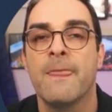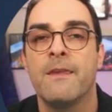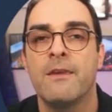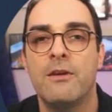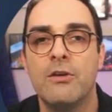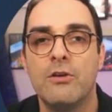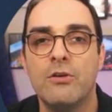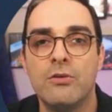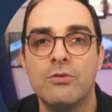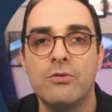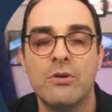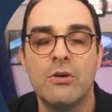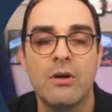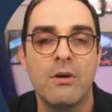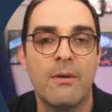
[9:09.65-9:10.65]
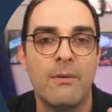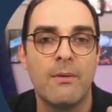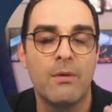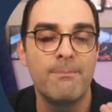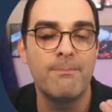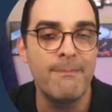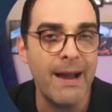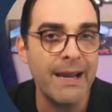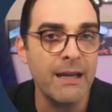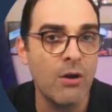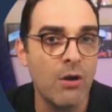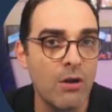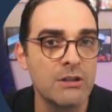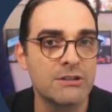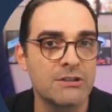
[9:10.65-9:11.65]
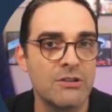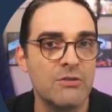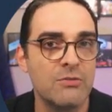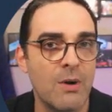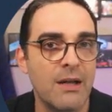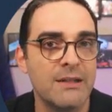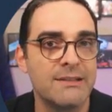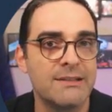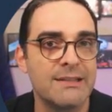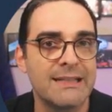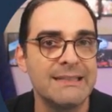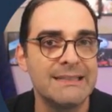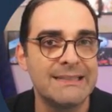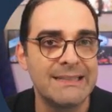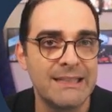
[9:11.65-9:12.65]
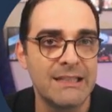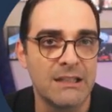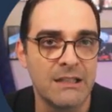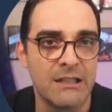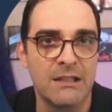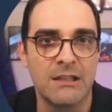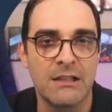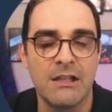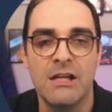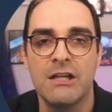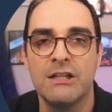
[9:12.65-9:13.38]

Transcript: You might also want to consider